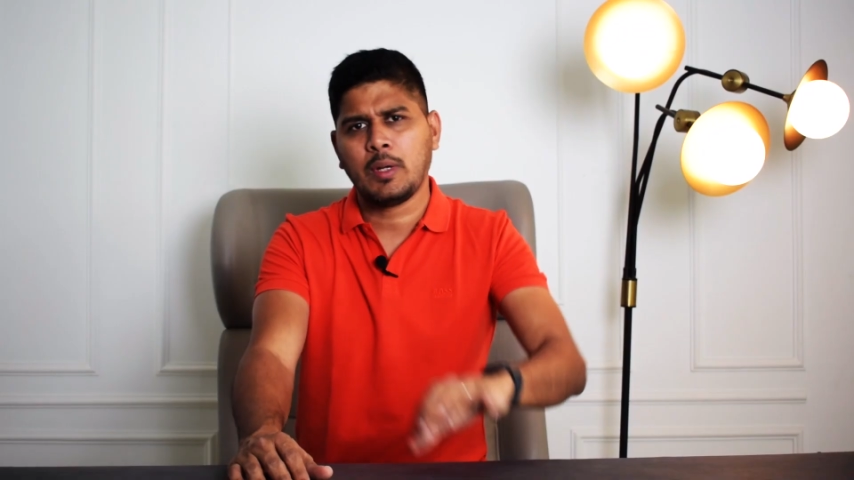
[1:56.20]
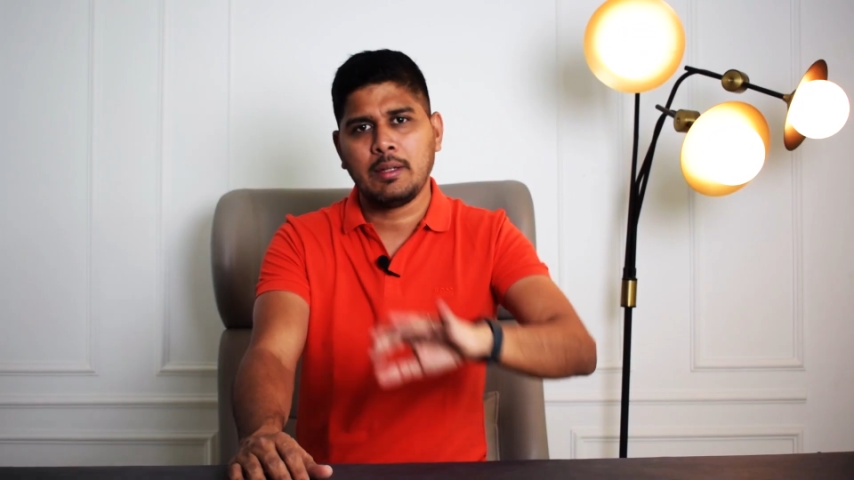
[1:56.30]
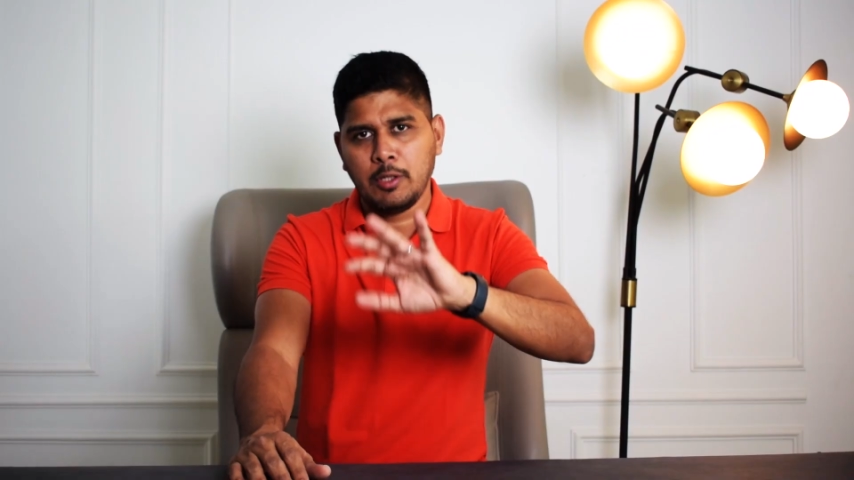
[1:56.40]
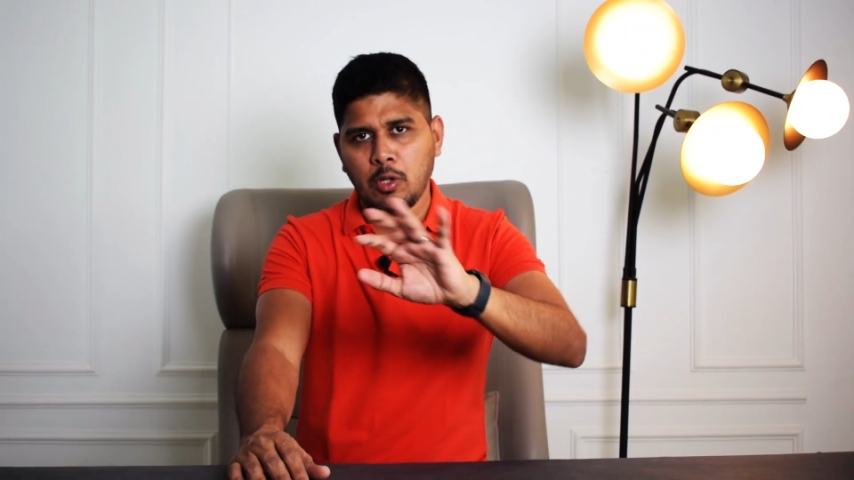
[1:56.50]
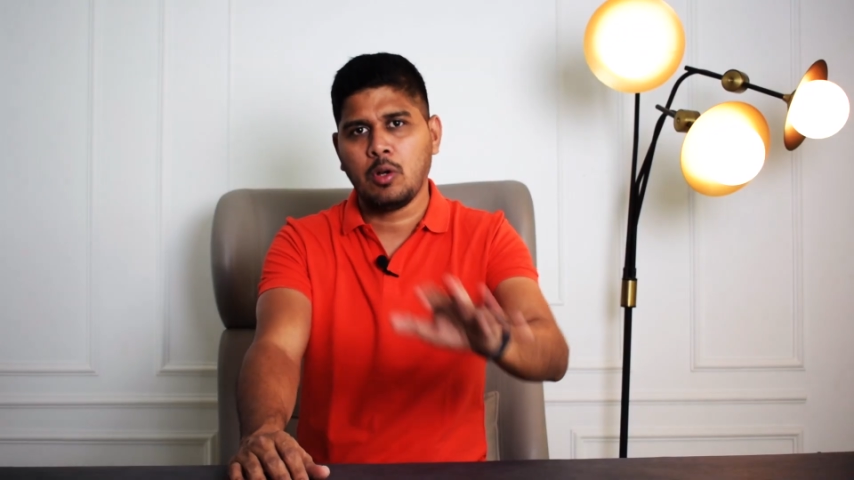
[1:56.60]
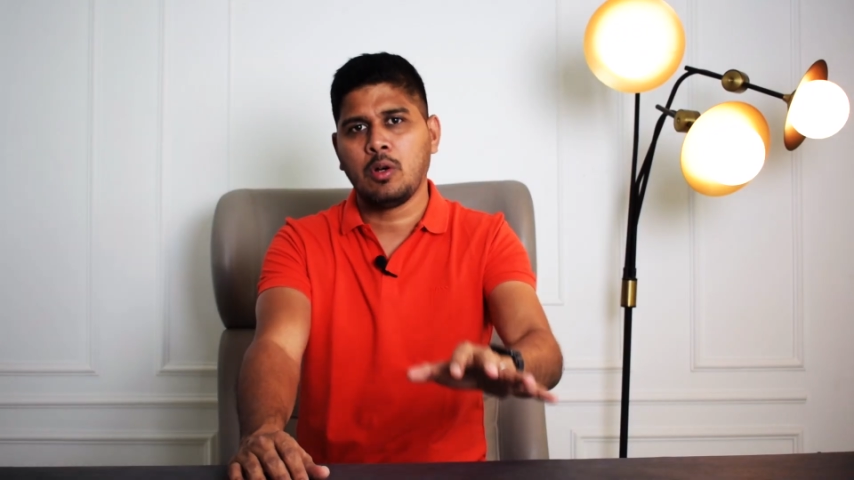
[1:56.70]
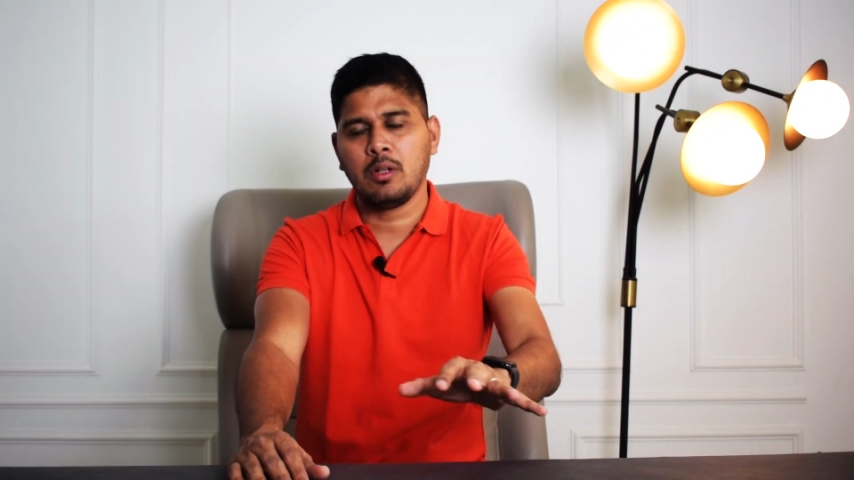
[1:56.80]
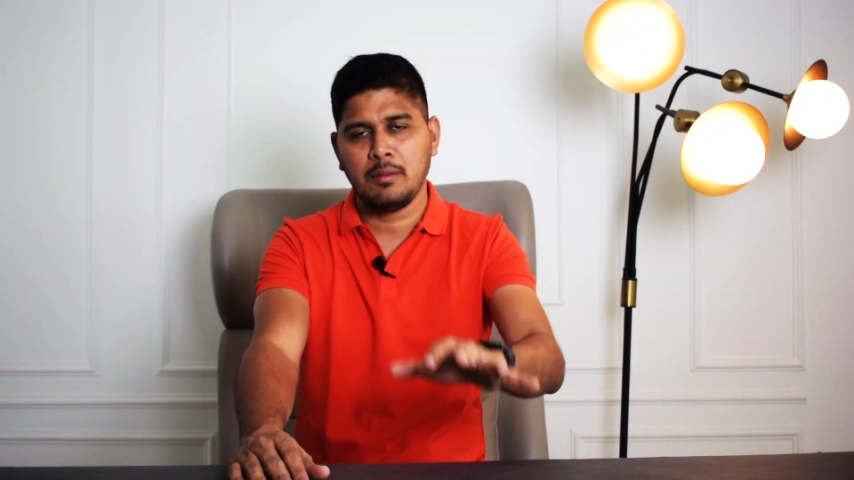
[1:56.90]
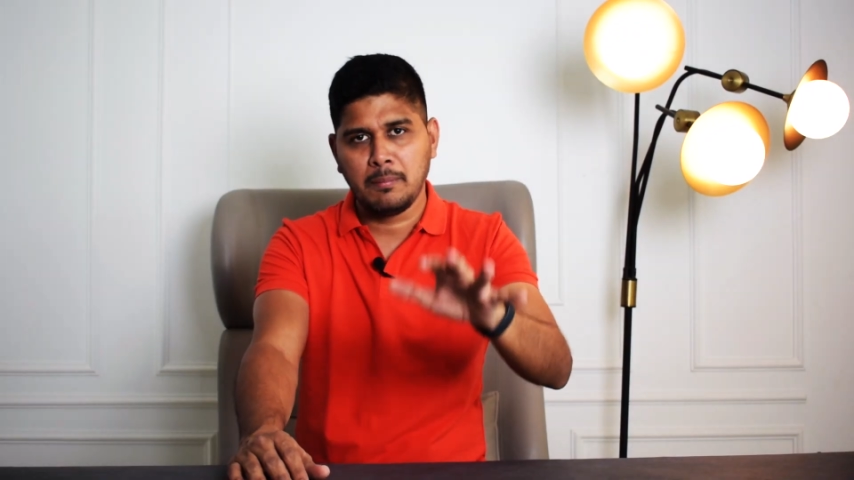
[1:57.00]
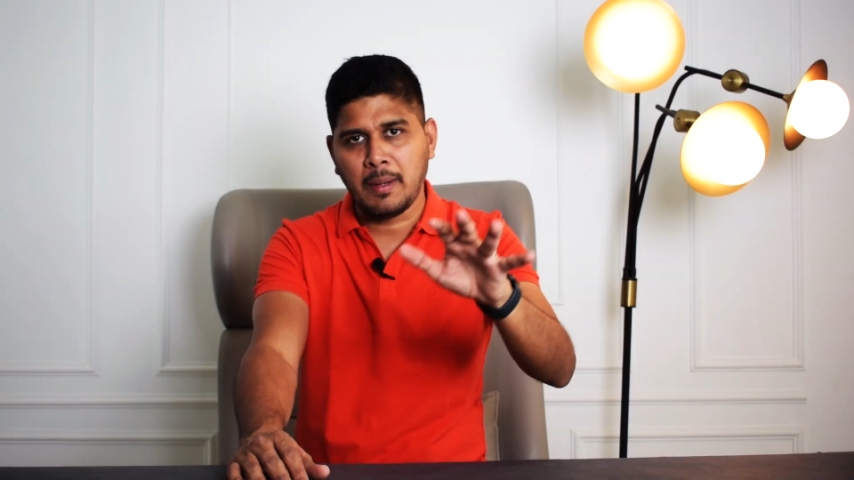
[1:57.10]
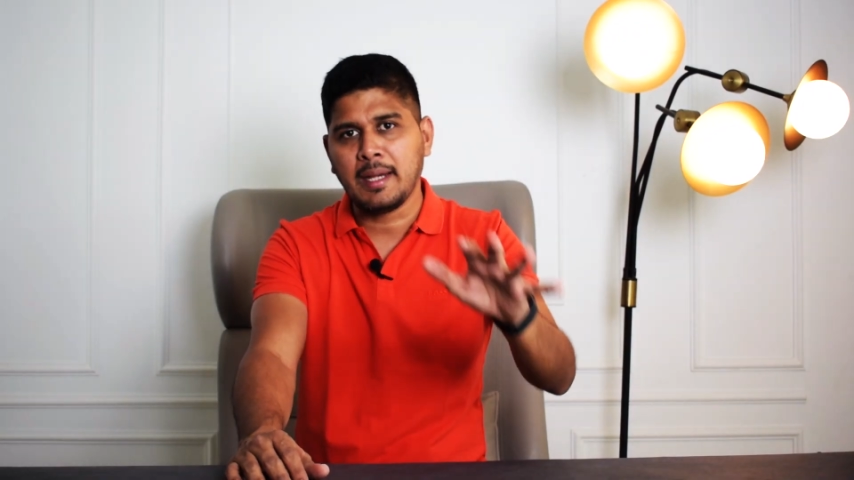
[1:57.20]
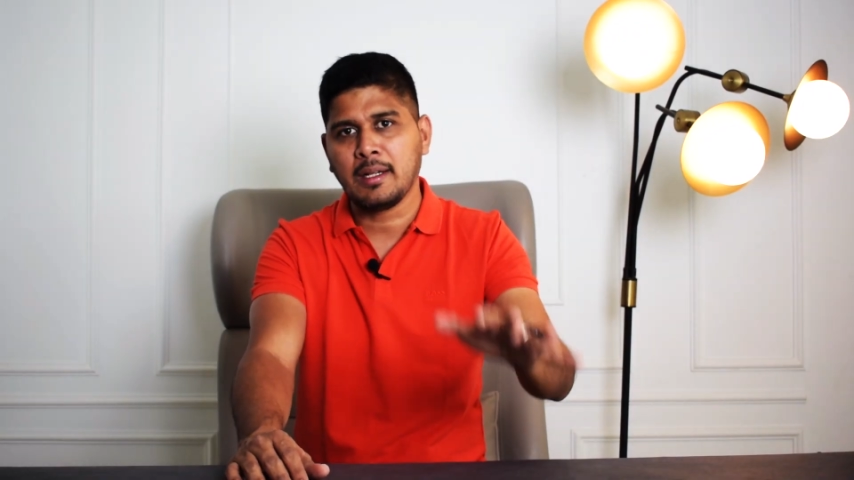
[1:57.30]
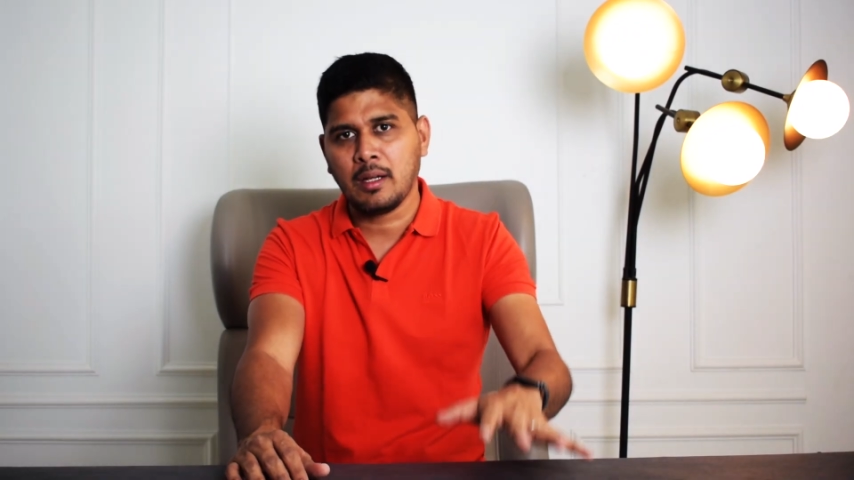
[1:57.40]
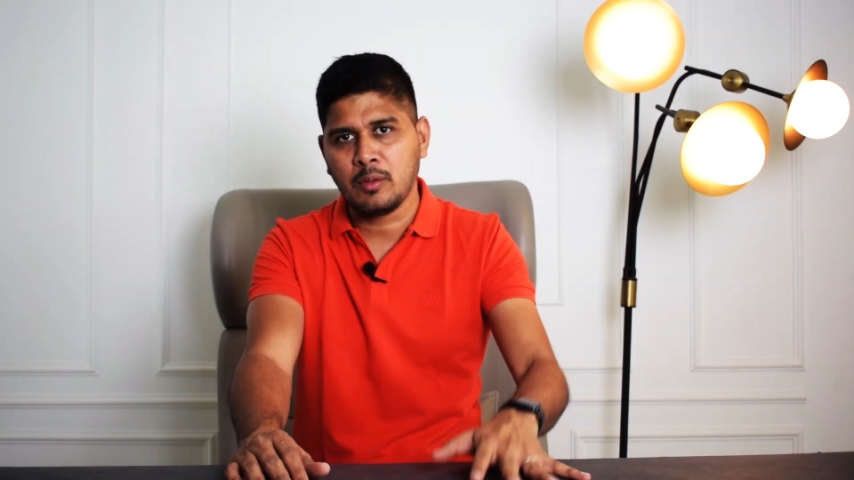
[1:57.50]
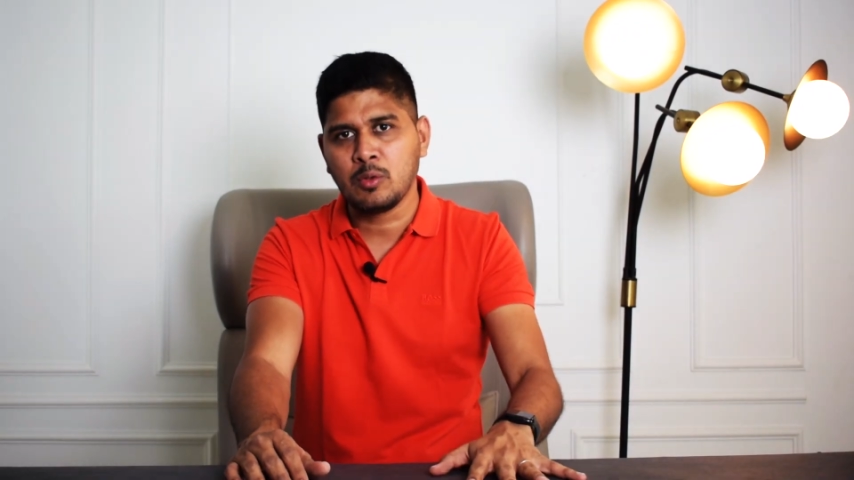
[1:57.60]
While we all by
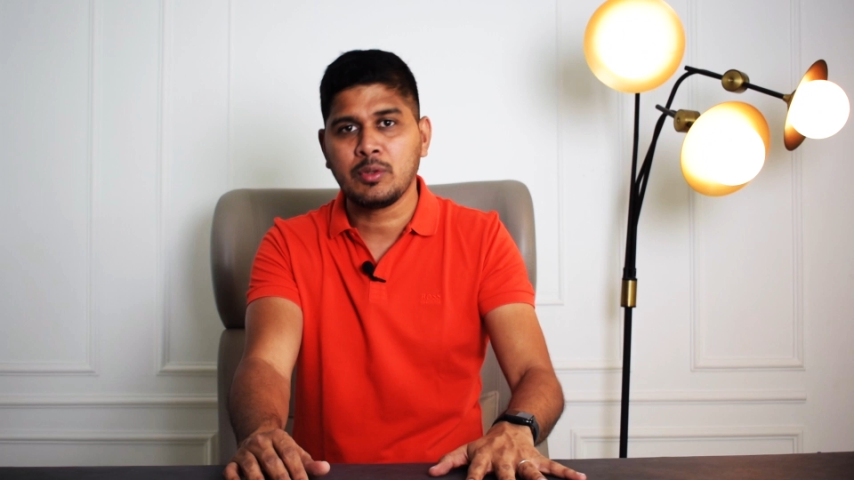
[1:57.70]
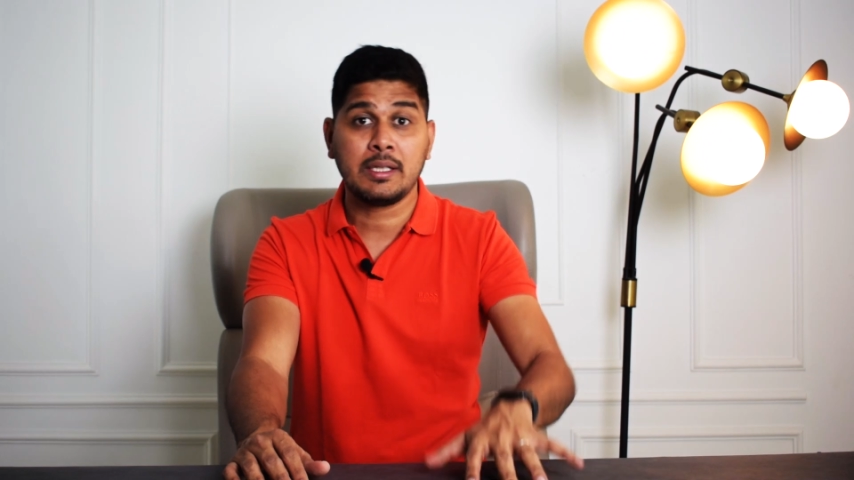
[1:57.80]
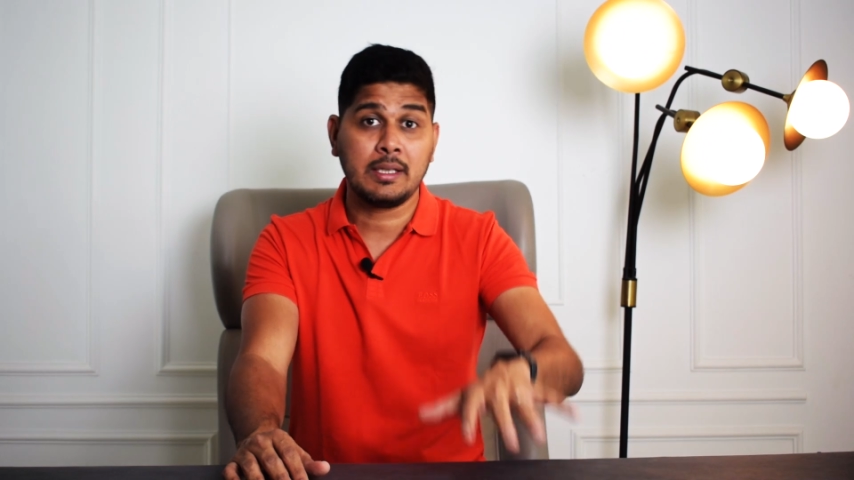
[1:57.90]
now know that